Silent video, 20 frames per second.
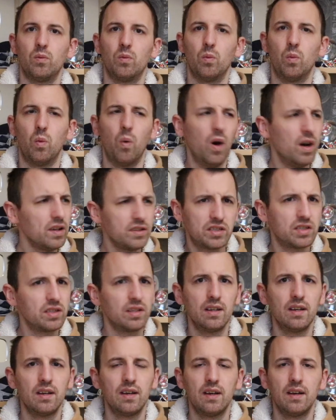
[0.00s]

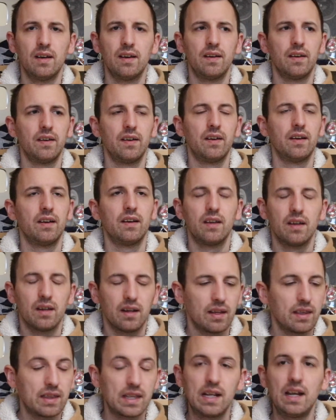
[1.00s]
What?
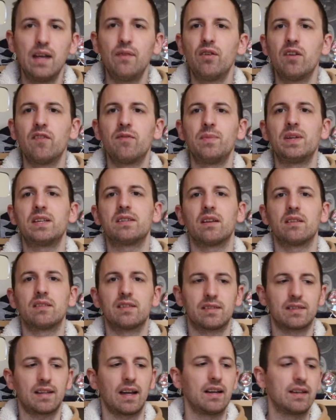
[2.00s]
The level of
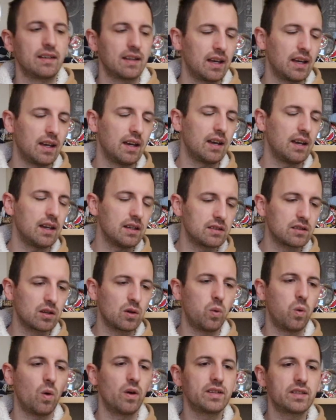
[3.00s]
misunderstanding here is
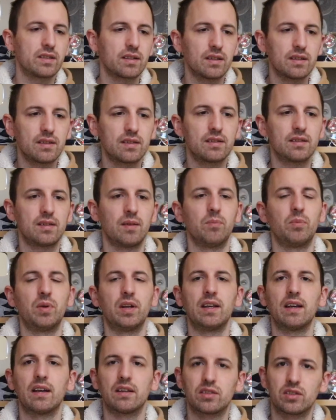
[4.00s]
quite
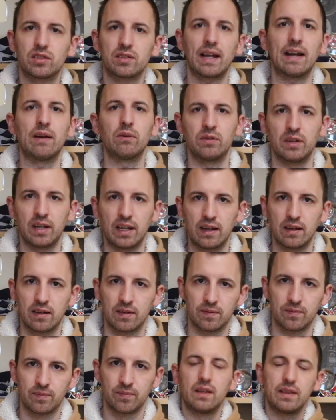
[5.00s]
simply astounding.
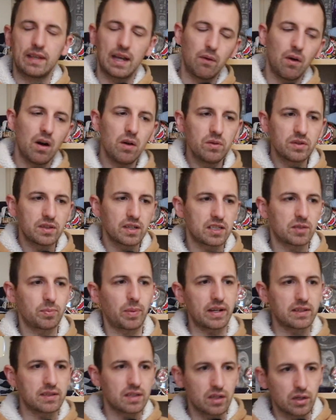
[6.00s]
Now I was
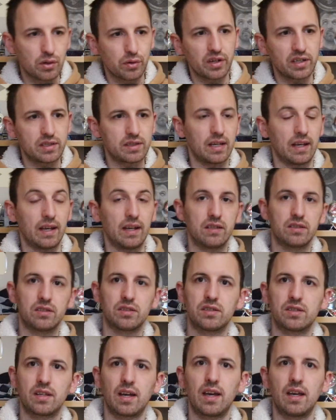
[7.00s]
expecting Chris here
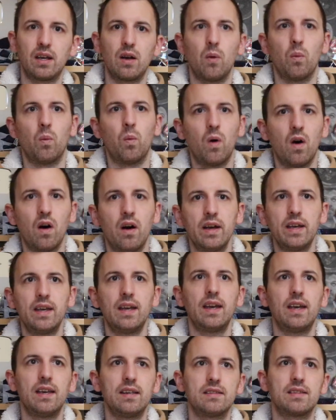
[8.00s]
to say,
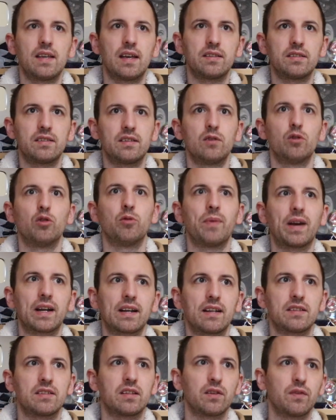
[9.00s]
why is there still a
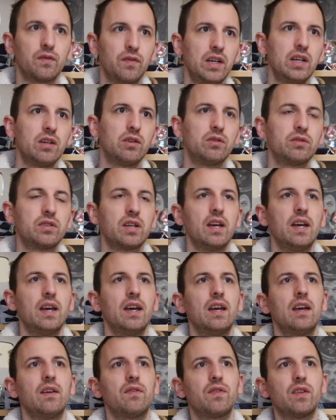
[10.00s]
magnetic field
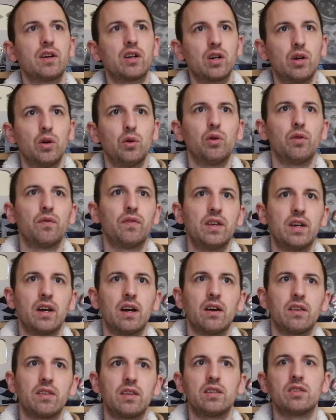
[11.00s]
if the core of the
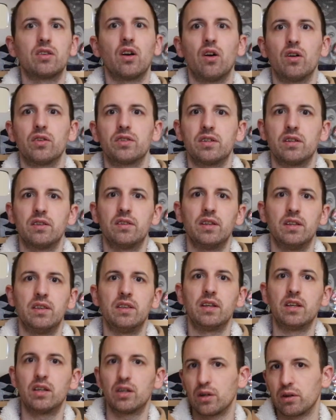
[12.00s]
Earth is hotter
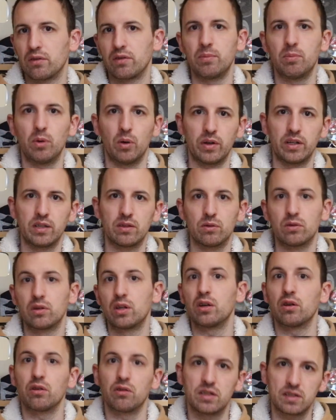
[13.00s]
than the Curie point or
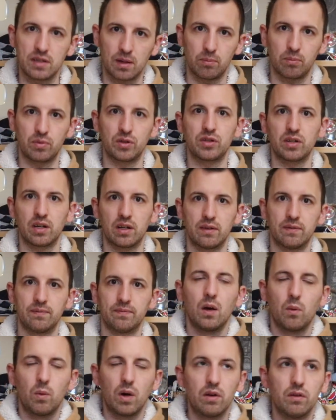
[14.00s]
Curie temperature?
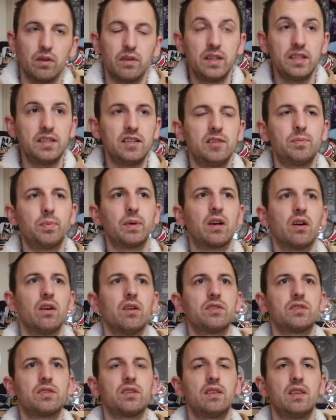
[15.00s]
Well, this is
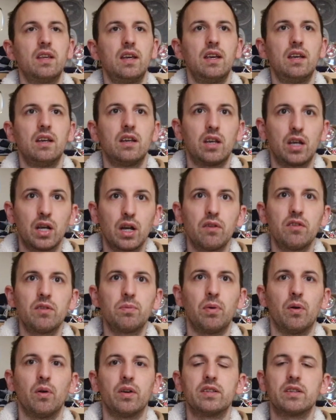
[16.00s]
because the
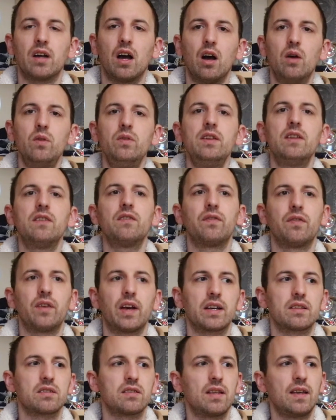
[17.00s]
Curie point only
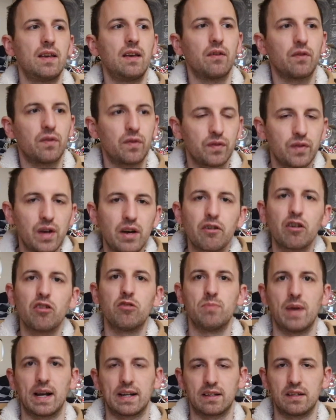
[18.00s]
affects the
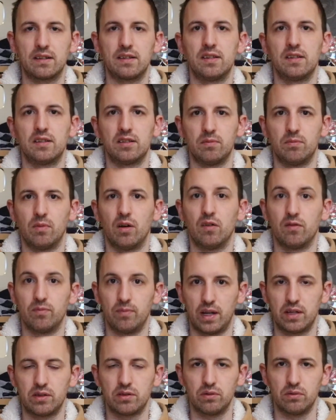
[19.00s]
ferromagnetism of
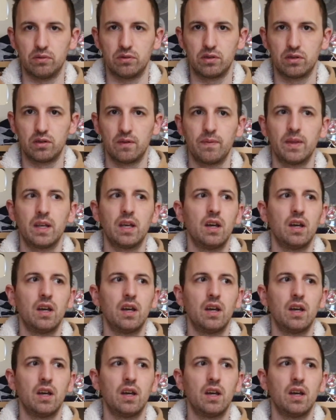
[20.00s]
metals.